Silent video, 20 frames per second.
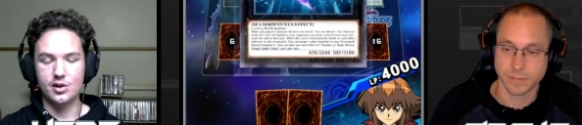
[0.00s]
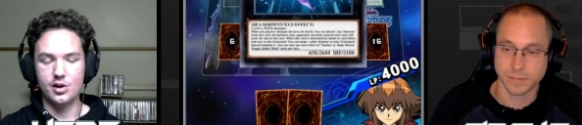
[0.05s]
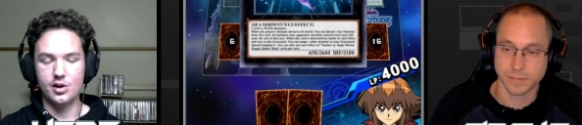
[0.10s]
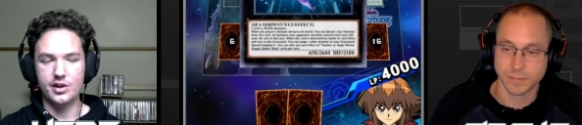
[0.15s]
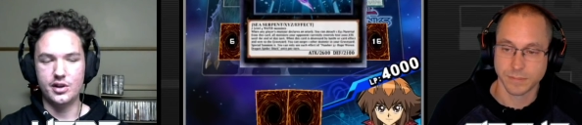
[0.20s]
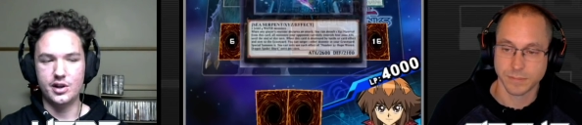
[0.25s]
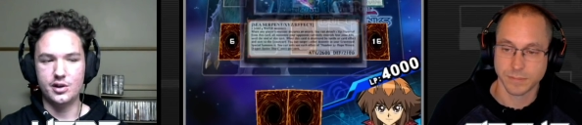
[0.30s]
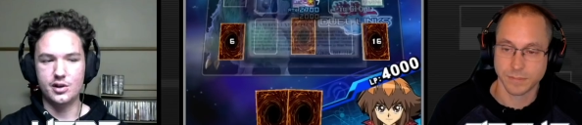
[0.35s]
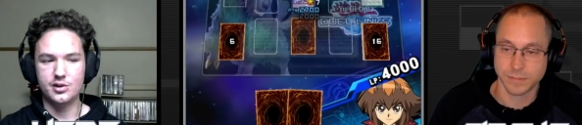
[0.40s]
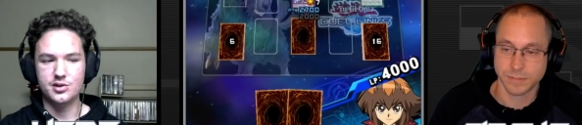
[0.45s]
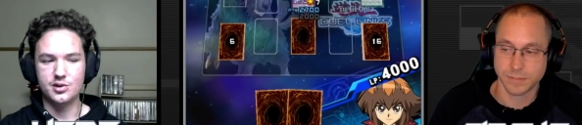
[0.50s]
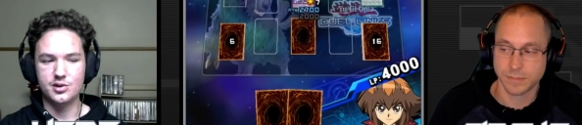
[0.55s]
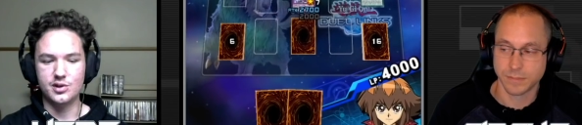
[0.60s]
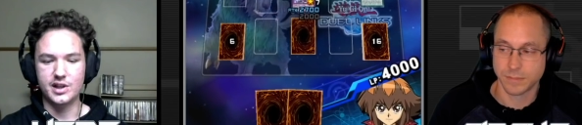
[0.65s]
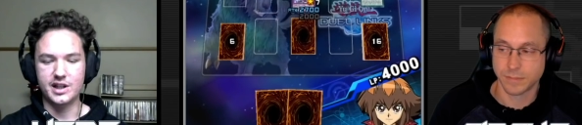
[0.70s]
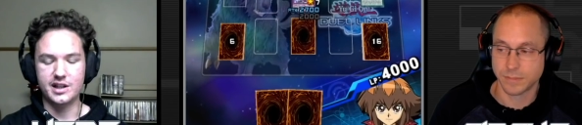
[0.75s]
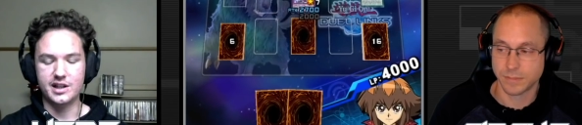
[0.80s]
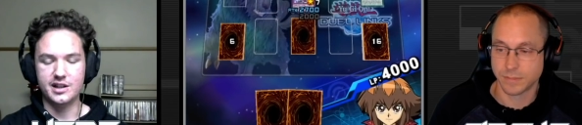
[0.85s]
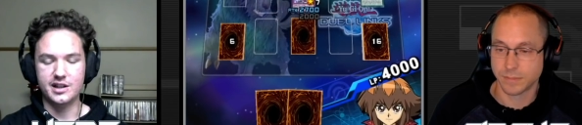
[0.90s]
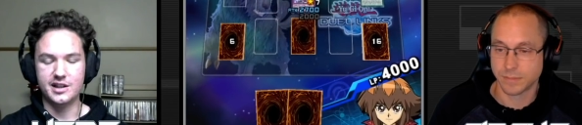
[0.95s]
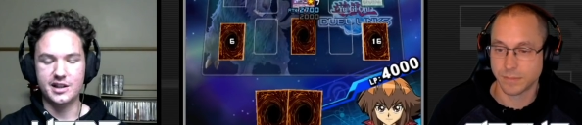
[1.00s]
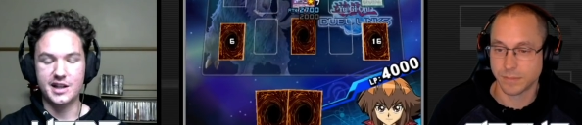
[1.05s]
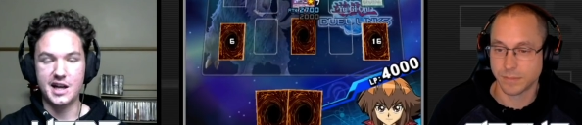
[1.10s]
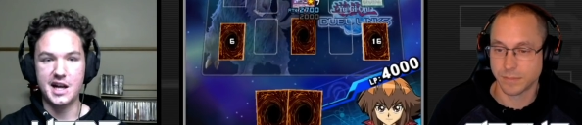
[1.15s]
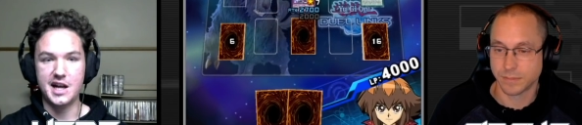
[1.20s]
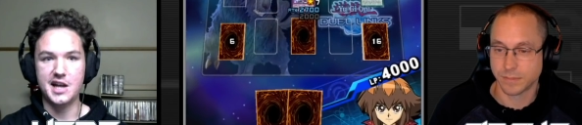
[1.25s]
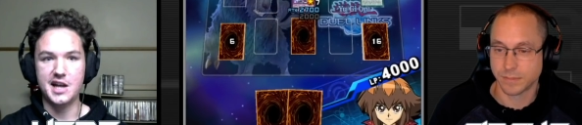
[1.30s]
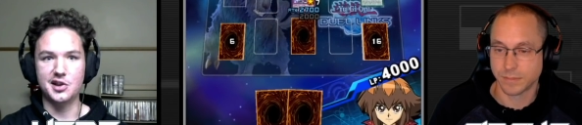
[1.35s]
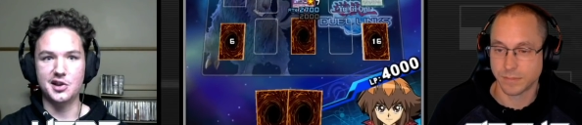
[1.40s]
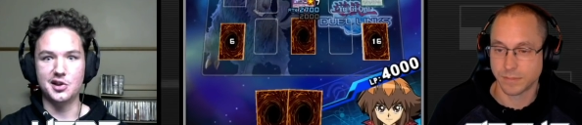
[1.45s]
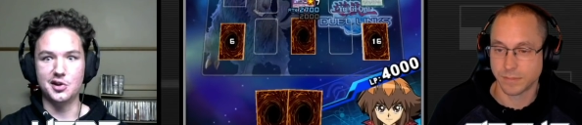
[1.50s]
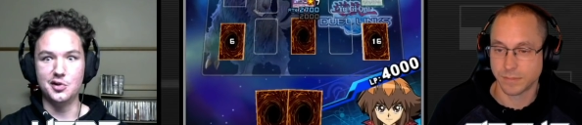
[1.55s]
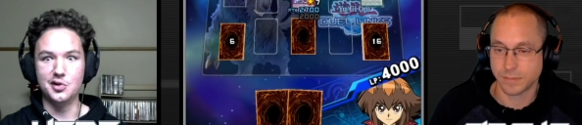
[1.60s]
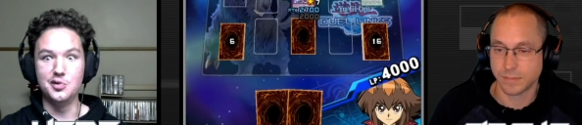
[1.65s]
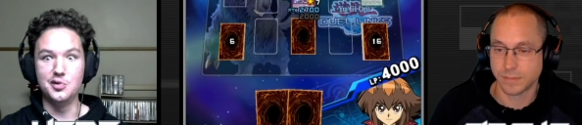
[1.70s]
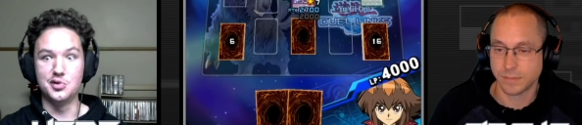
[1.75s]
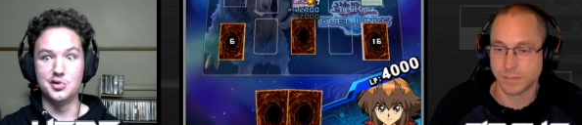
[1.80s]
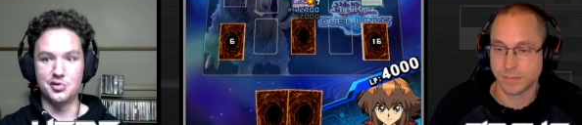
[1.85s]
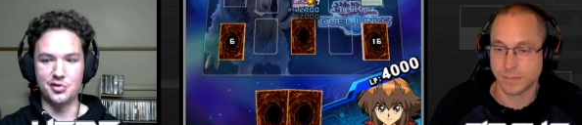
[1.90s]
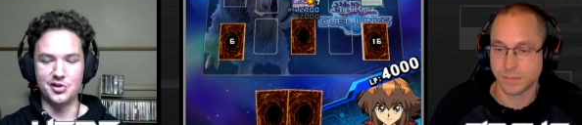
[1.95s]
Speaker 1: they also like can
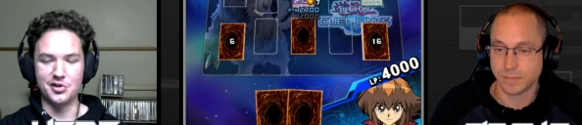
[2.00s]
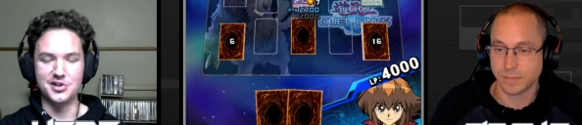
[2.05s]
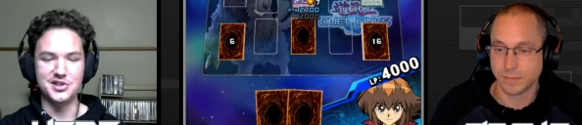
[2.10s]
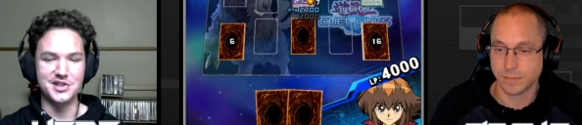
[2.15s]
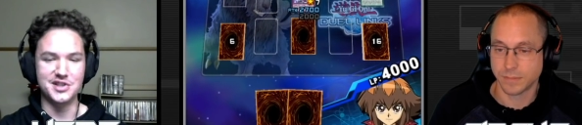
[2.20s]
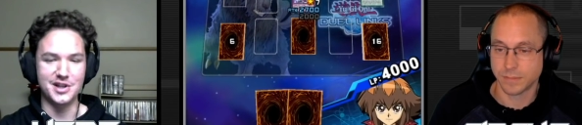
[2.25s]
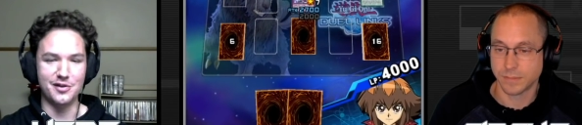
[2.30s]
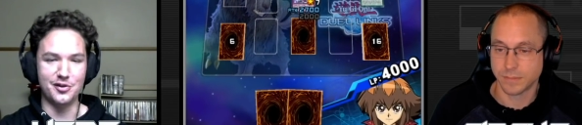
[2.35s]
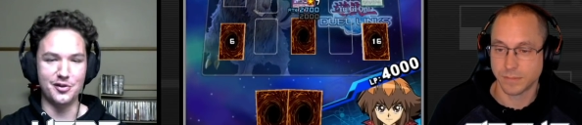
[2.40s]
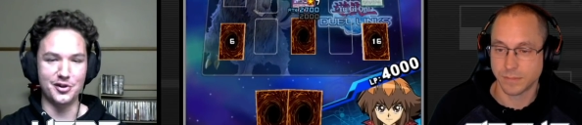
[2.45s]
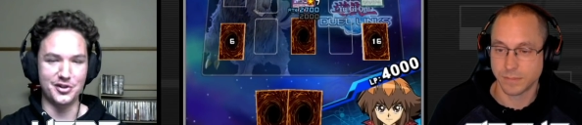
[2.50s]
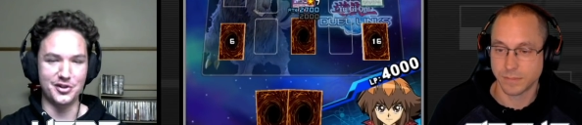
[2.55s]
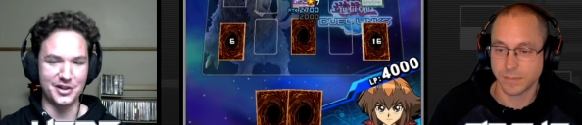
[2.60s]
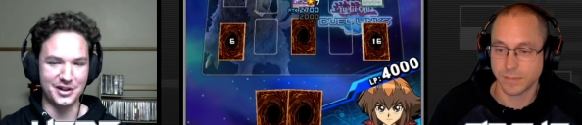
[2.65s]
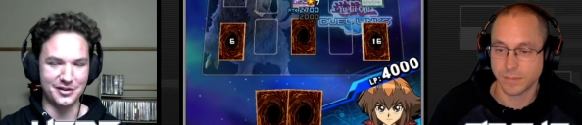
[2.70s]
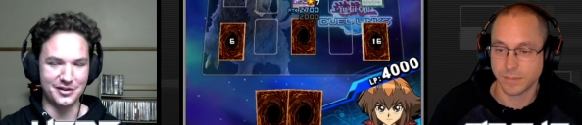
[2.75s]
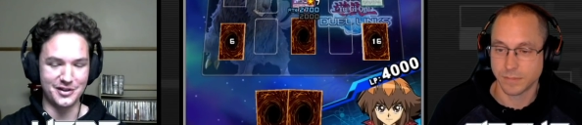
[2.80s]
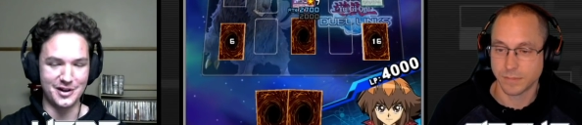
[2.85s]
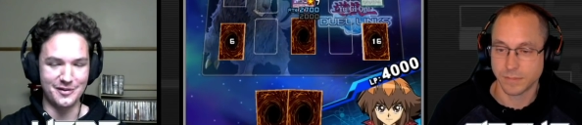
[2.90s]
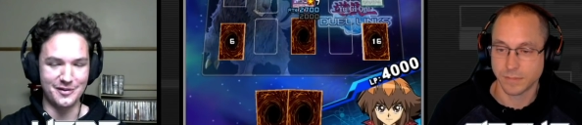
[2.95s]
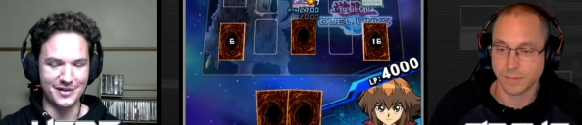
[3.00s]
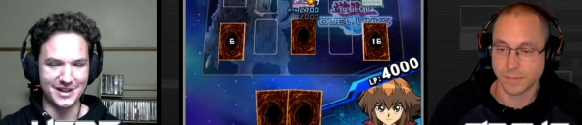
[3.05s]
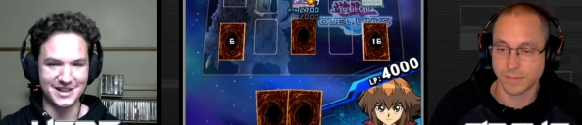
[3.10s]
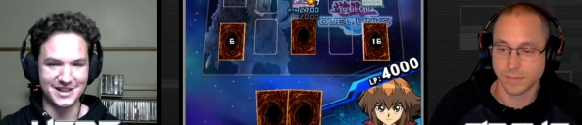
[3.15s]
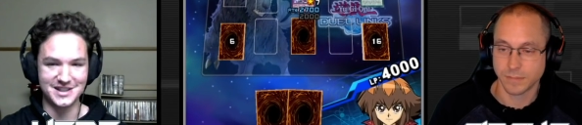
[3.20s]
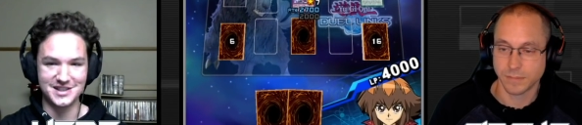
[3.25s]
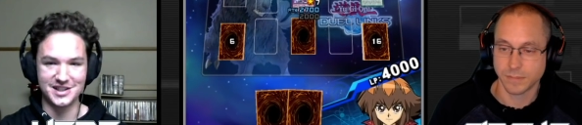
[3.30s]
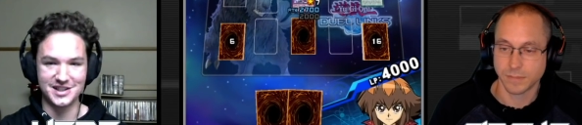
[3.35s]
lose versus everything, if that makes sense.